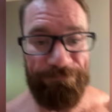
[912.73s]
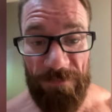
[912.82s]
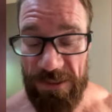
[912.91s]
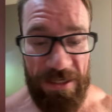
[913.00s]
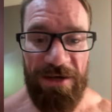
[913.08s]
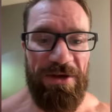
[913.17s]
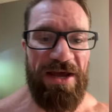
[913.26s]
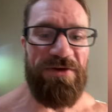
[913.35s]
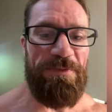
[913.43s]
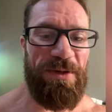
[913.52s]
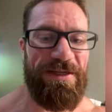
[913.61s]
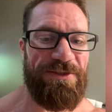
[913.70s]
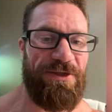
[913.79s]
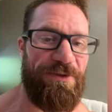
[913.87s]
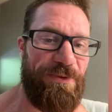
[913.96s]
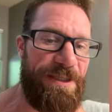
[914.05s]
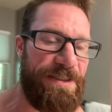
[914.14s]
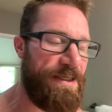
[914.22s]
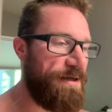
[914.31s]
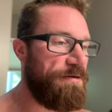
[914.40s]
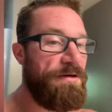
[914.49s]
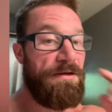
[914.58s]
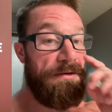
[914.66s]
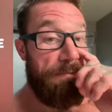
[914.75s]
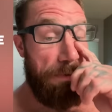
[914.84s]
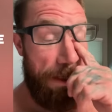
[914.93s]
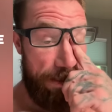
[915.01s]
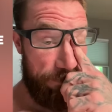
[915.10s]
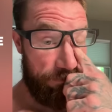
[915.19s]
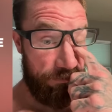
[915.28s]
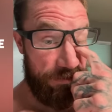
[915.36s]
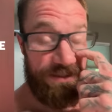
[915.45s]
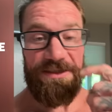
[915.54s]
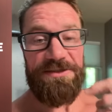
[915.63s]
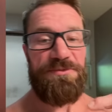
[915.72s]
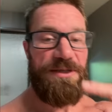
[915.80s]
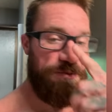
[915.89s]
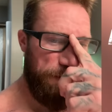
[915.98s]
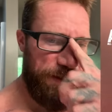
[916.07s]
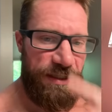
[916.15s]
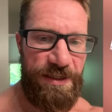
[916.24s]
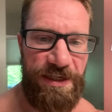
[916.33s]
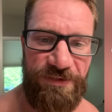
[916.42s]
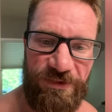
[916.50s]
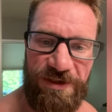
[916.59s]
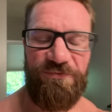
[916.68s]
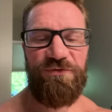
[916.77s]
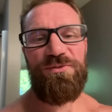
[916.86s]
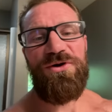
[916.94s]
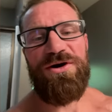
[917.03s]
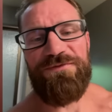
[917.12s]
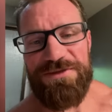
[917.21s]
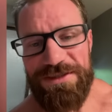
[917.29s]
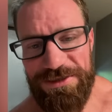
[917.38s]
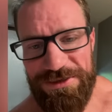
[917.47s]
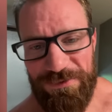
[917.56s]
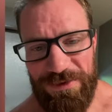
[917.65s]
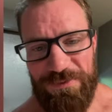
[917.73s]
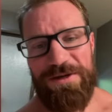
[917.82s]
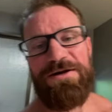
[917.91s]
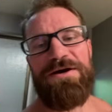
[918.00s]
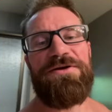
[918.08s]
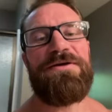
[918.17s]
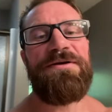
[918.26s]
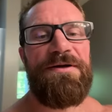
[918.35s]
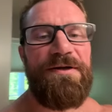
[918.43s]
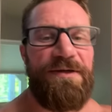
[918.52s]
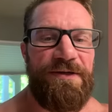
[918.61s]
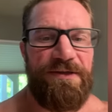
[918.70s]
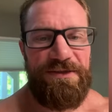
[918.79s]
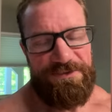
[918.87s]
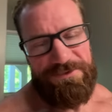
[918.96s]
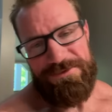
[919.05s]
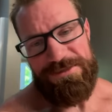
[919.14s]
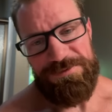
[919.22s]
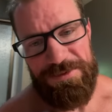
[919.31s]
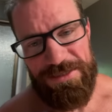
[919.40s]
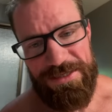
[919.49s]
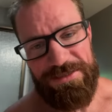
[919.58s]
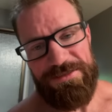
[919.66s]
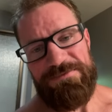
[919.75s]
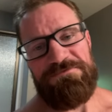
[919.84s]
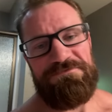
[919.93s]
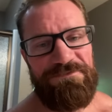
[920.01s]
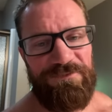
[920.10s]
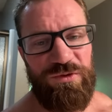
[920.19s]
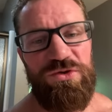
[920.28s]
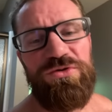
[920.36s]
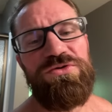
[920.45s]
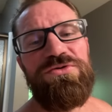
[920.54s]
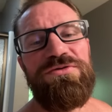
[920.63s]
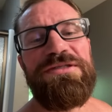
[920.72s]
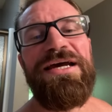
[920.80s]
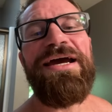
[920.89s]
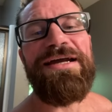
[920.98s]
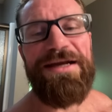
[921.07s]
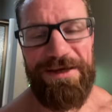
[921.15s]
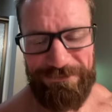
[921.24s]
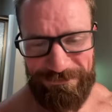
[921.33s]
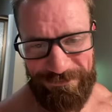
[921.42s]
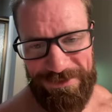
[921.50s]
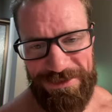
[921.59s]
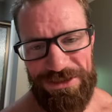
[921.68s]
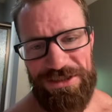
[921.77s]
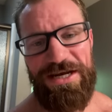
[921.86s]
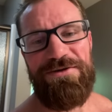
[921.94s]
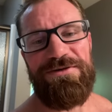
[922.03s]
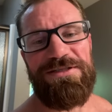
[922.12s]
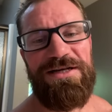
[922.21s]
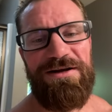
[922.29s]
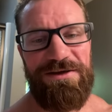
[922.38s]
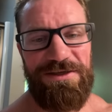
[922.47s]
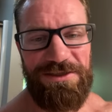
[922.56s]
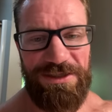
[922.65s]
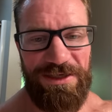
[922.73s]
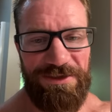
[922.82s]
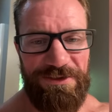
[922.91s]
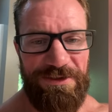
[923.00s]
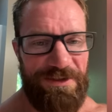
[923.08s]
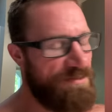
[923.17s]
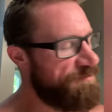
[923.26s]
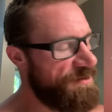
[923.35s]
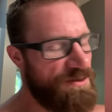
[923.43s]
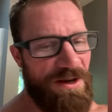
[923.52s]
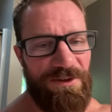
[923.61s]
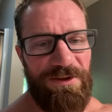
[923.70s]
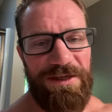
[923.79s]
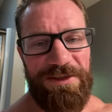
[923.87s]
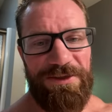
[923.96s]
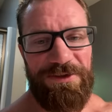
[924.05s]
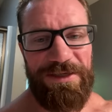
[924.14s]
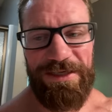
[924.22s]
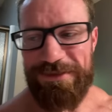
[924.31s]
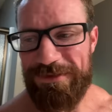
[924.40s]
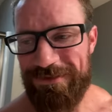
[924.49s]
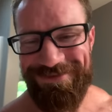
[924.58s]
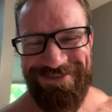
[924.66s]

And I don't have any pants on right now. But that doesn't mean we can't have a comfortable conversation with one another. Just be like two dudes hanging out in the shower, staring at each other, not looking at their dicks.